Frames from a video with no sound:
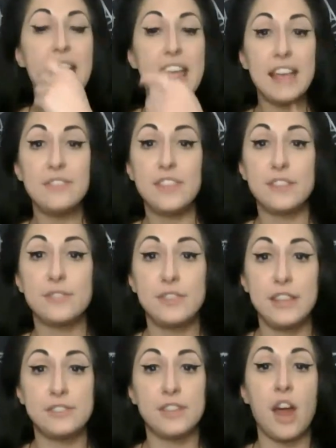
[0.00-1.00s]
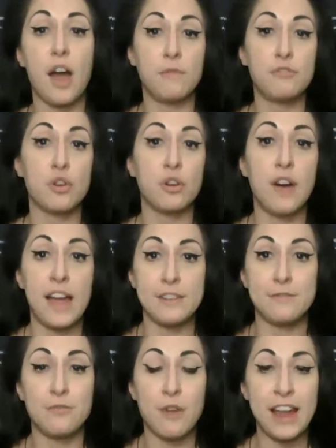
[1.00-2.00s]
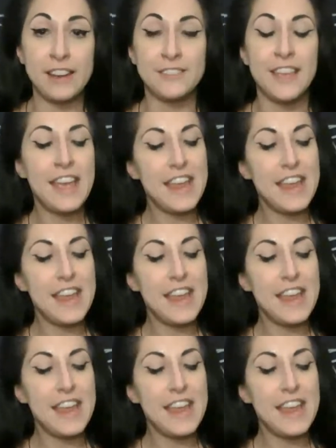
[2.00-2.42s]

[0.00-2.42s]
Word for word: in this season of your life, right?